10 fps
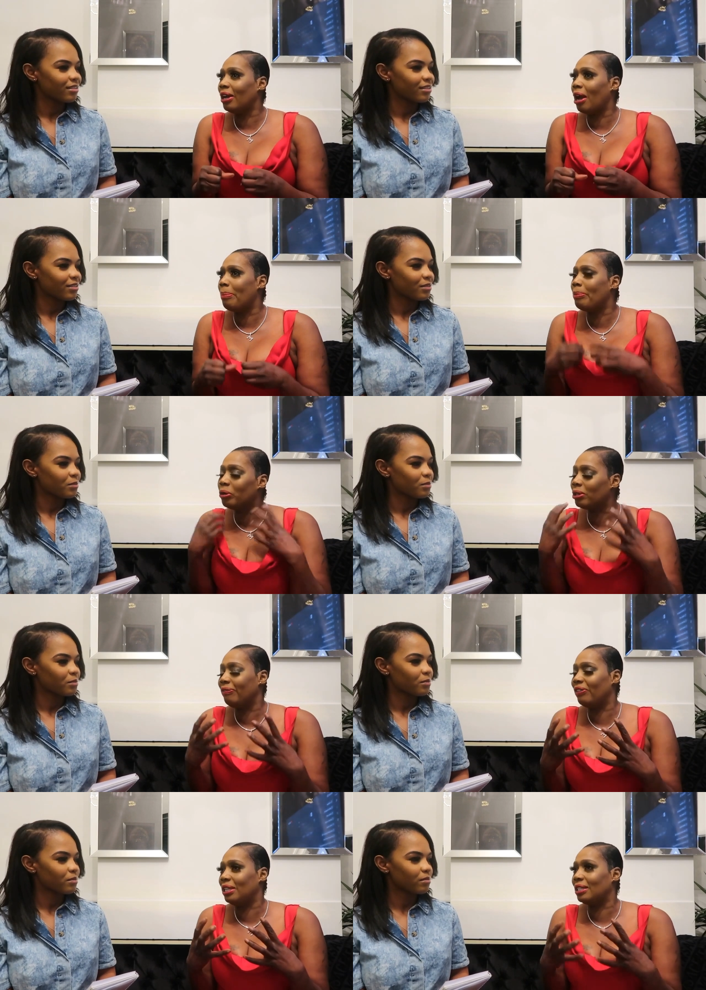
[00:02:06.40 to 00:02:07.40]
Speaker 1: uh,
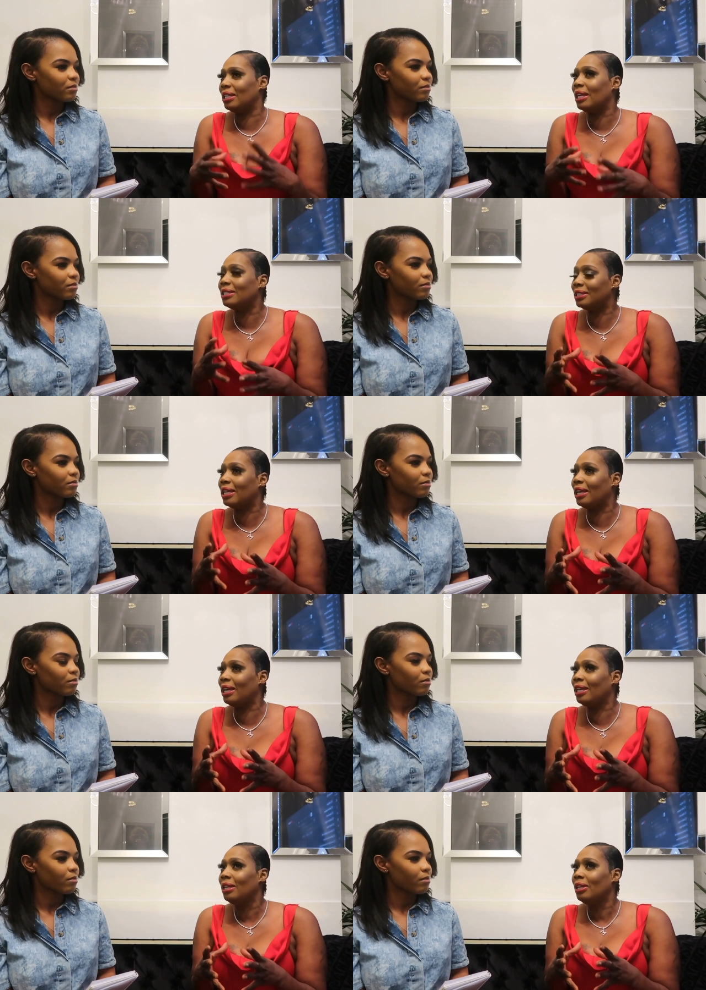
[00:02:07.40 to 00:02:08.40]
motivated and
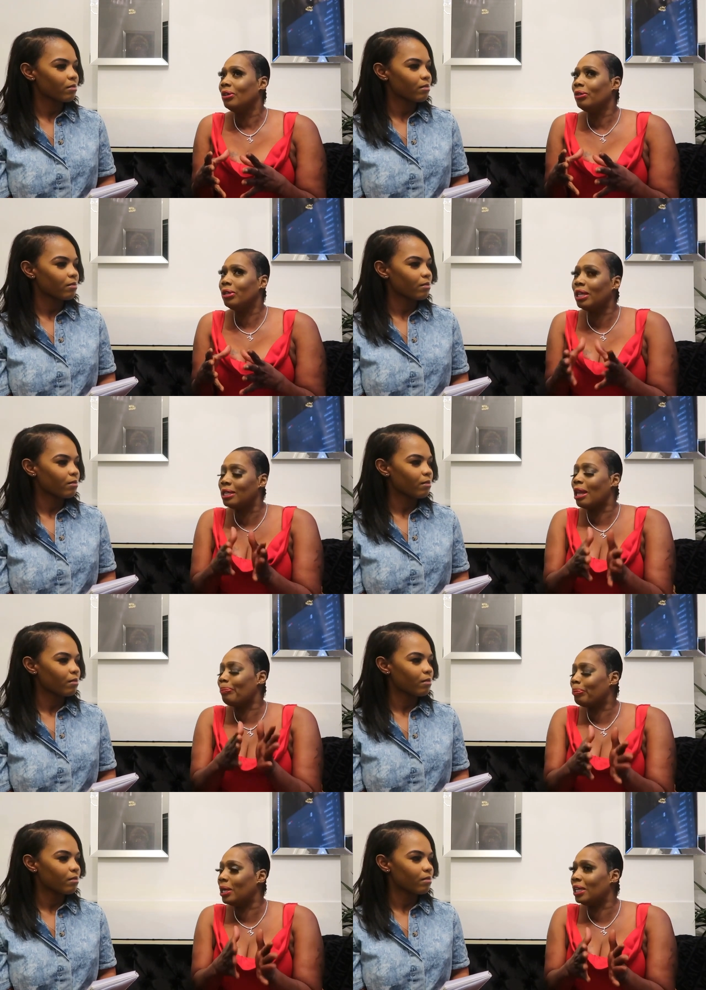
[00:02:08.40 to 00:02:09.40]
stay in
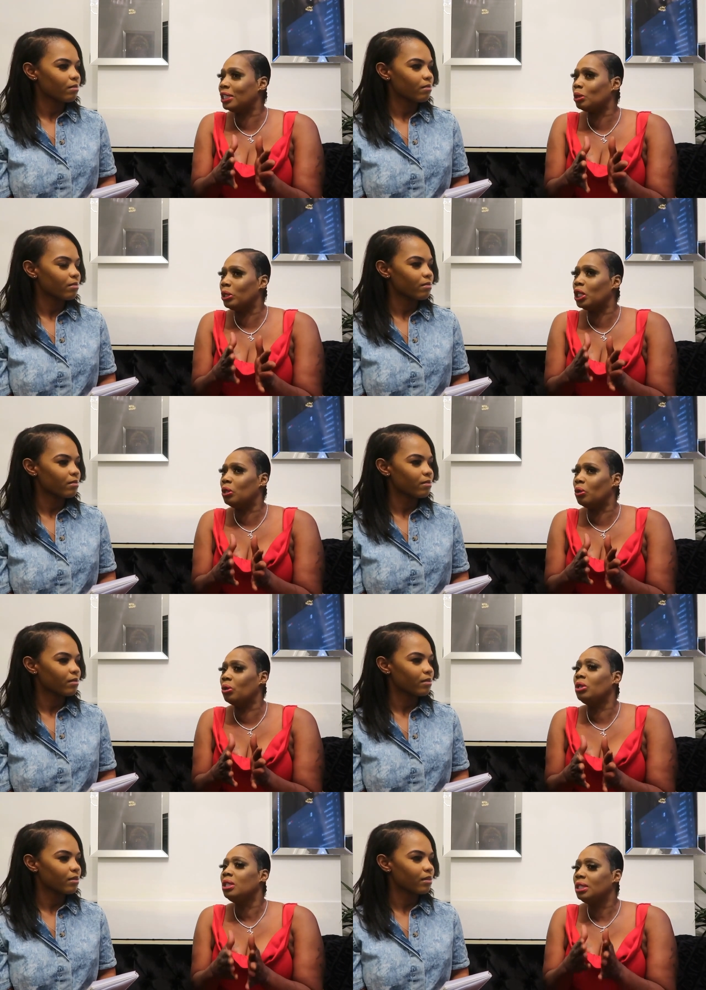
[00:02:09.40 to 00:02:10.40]
that place where you
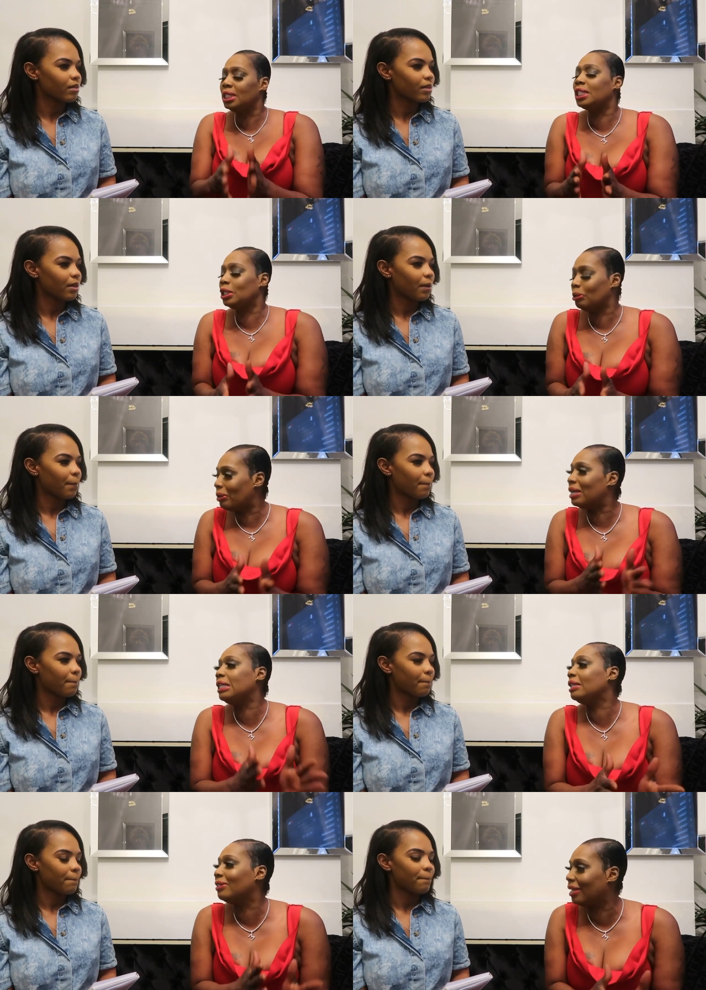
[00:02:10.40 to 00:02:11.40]
know this is where I
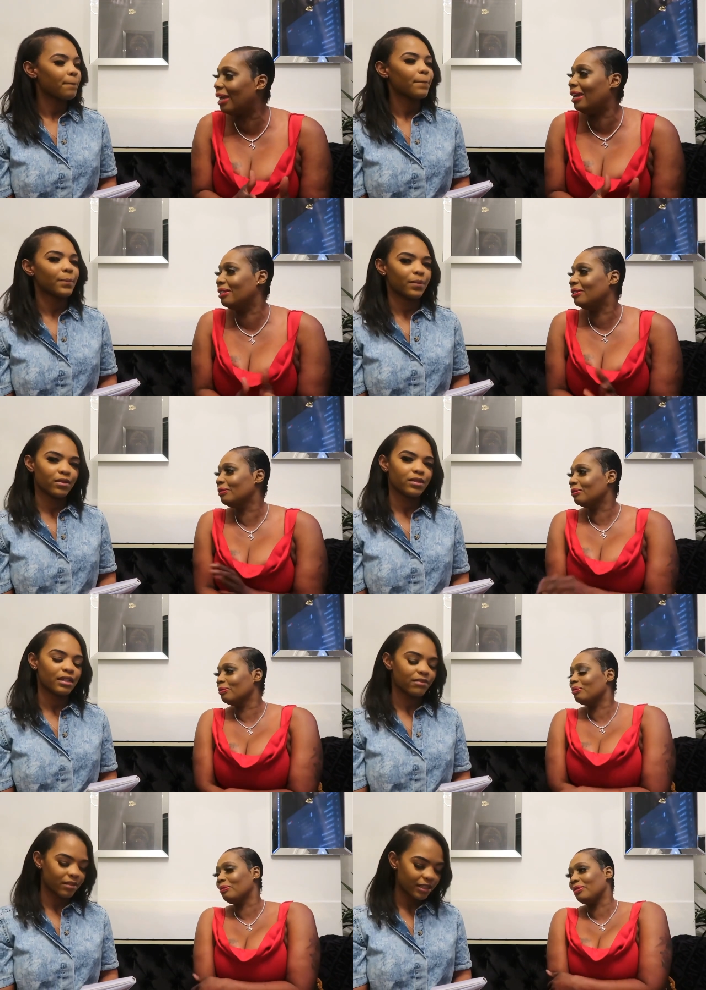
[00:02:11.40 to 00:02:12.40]
need to get.
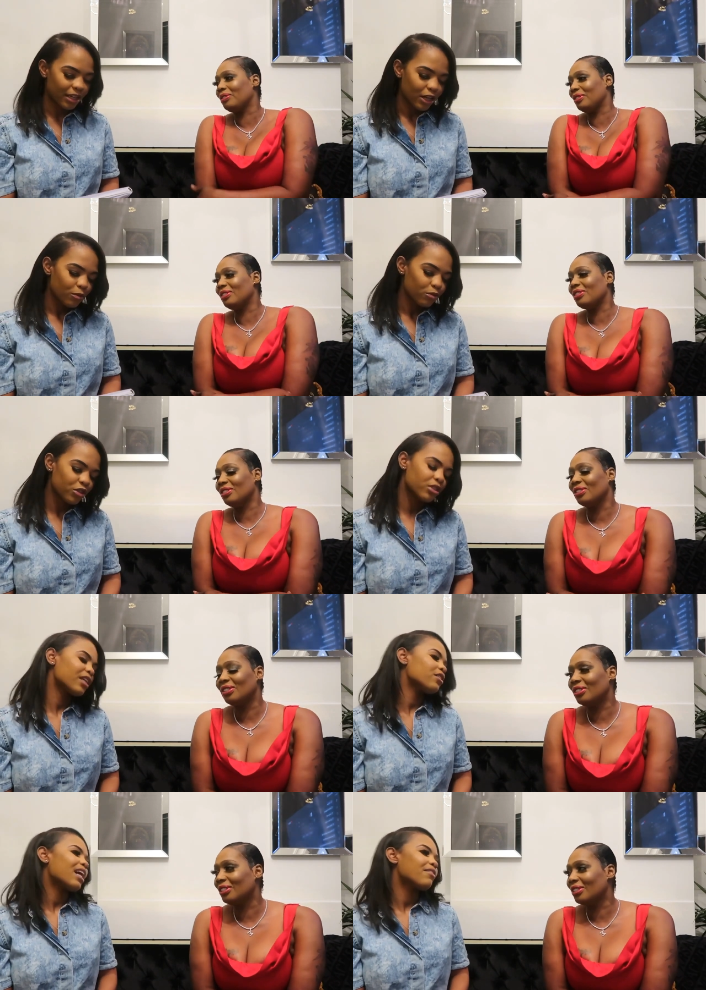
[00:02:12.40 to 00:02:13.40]
Speaker 2: Definitely. Would you
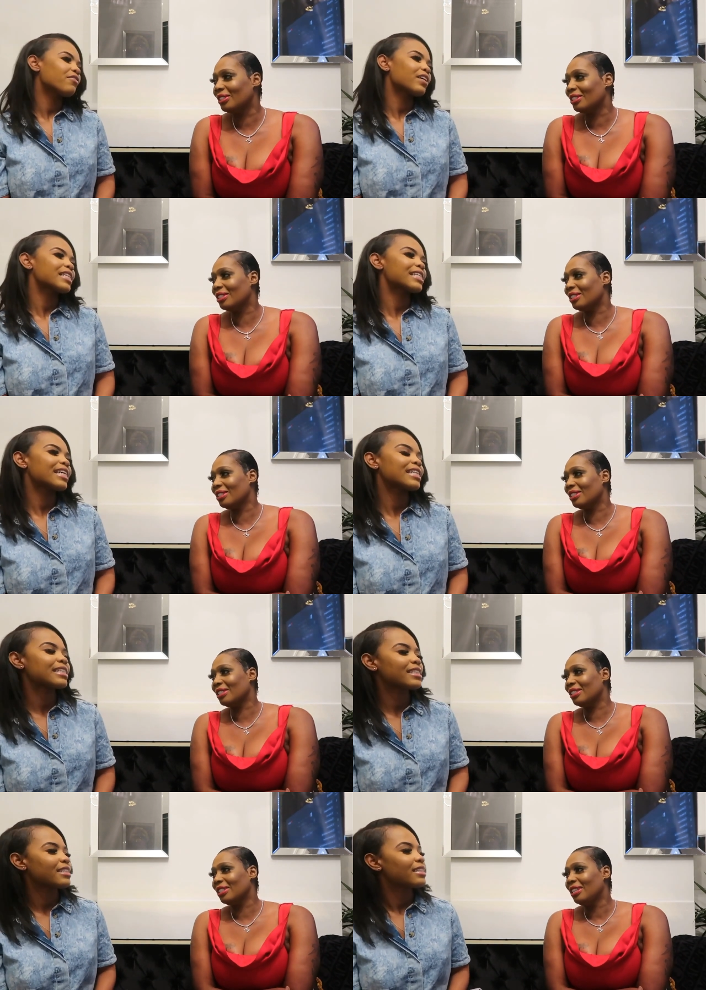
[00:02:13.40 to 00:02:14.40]
say you have thick skin?
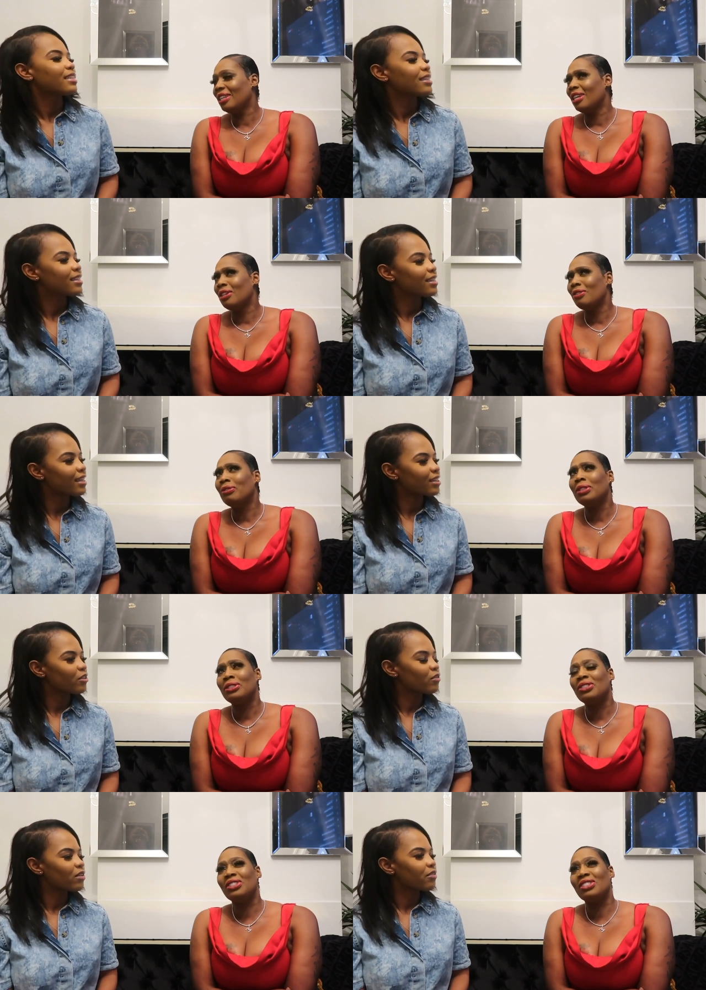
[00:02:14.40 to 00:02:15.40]
Uh,
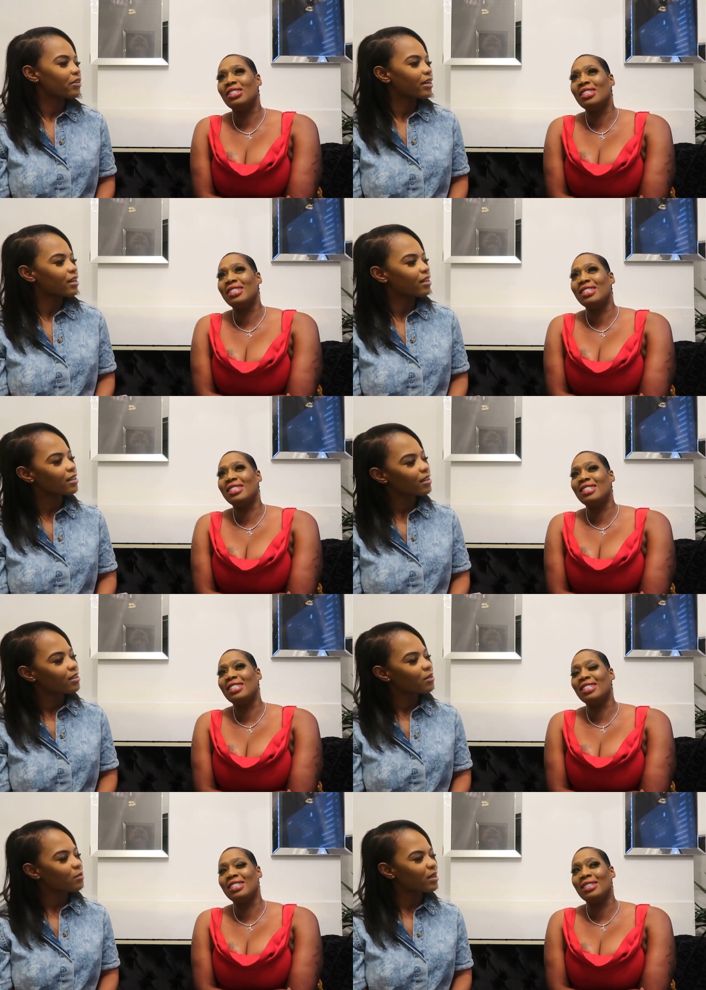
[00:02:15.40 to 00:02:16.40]
you're very
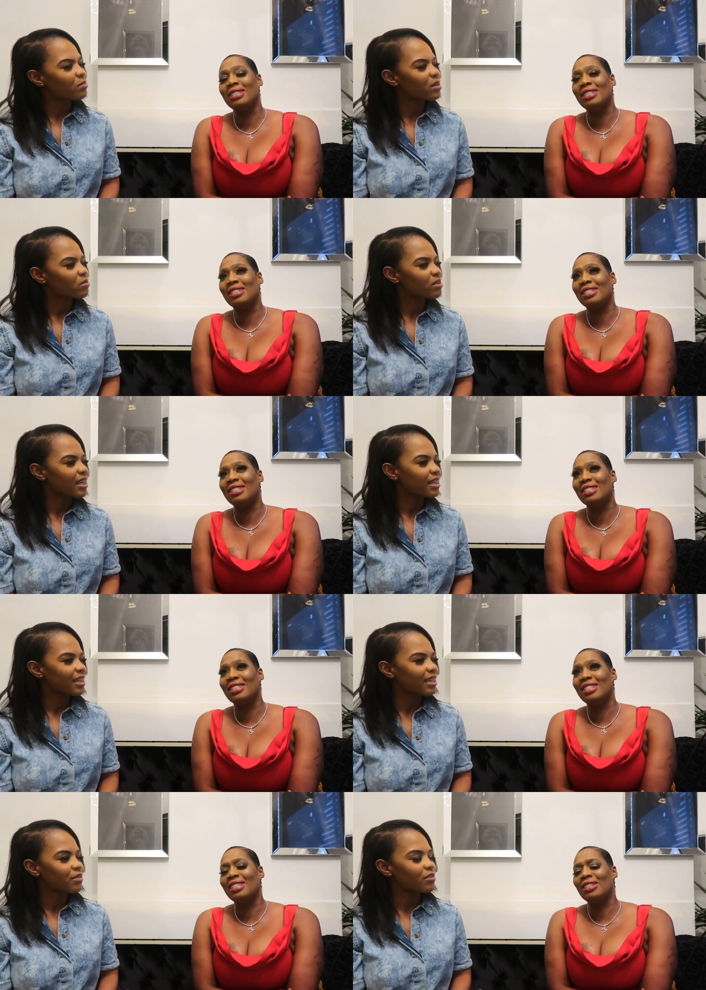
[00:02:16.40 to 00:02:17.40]
when people say
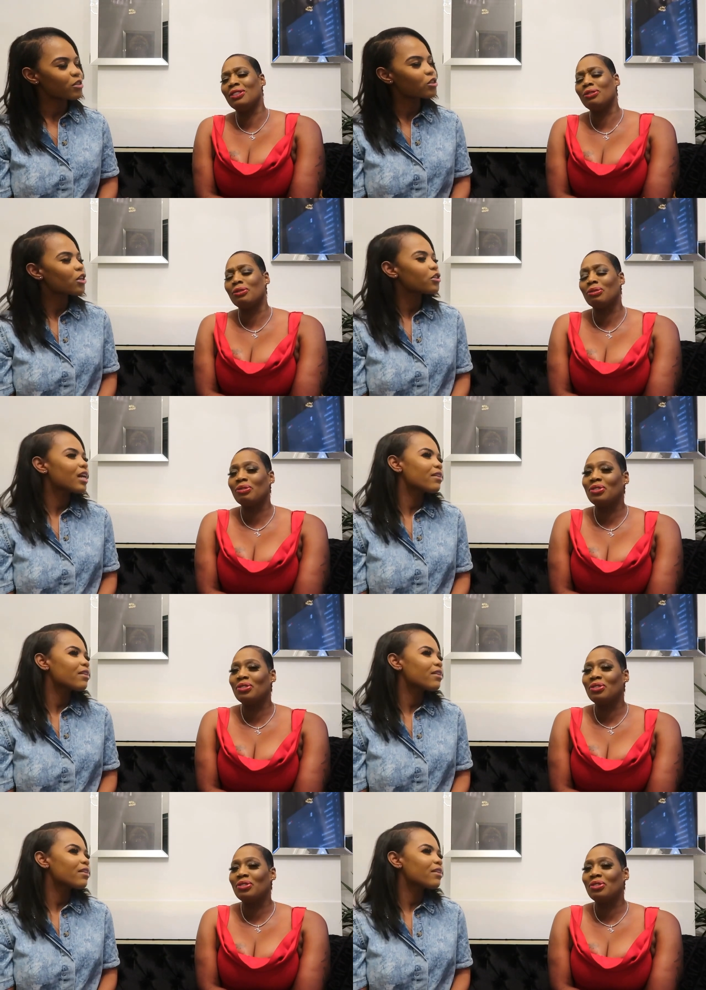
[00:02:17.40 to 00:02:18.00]
negative things. So you know you